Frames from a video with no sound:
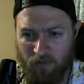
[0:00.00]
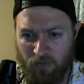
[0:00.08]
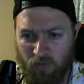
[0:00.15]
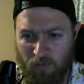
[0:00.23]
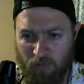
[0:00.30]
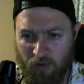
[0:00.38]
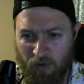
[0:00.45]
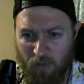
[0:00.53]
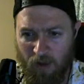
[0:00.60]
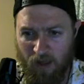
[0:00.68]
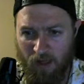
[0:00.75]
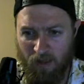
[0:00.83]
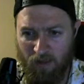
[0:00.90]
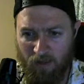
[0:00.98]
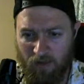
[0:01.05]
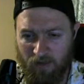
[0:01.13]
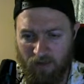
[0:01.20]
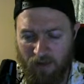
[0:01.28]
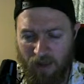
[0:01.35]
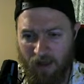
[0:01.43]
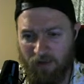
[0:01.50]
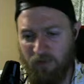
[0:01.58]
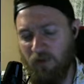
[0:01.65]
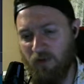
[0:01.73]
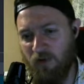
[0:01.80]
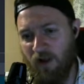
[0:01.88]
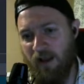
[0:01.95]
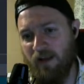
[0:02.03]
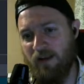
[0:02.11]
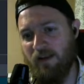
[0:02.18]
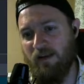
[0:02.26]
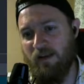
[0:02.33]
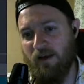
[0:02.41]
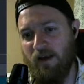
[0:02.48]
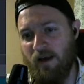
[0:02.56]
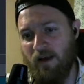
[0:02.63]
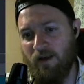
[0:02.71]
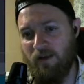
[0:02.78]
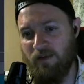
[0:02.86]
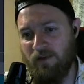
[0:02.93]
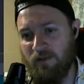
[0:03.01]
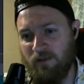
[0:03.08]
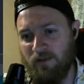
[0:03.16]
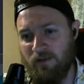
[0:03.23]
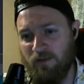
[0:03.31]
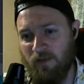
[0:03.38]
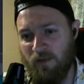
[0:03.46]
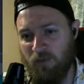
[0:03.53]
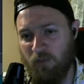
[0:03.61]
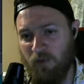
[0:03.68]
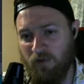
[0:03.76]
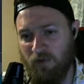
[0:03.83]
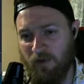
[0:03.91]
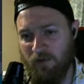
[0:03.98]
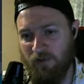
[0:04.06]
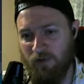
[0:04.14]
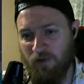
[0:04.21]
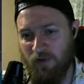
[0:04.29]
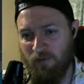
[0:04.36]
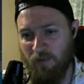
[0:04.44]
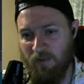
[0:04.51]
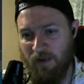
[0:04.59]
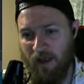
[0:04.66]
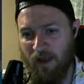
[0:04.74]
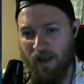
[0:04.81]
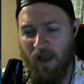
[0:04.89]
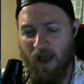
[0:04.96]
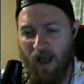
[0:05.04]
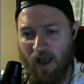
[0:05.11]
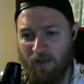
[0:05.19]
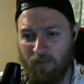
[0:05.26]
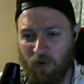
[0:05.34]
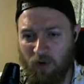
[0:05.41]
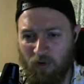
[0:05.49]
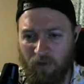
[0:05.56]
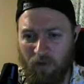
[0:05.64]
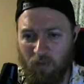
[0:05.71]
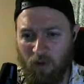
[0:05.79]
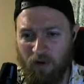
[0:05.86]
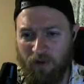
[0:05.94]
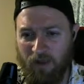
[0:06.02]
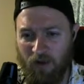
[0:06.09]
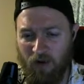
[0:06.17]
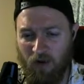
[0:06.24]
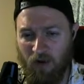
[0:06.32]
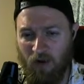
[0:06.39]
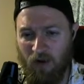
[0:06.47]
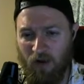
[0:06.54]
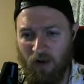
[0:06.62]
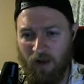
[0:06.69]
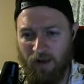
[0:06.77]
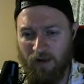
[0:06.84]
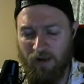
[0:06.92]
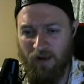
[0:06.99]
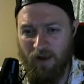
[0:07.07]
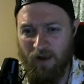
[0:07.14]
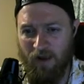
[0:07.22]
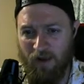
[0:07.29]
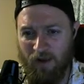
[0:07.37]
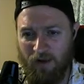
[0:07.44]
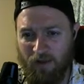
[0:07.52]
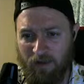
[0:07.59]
Doing pretty well. Yeah, doing great. So this wouldn't transition to confirm attack. I'm currently working on AI.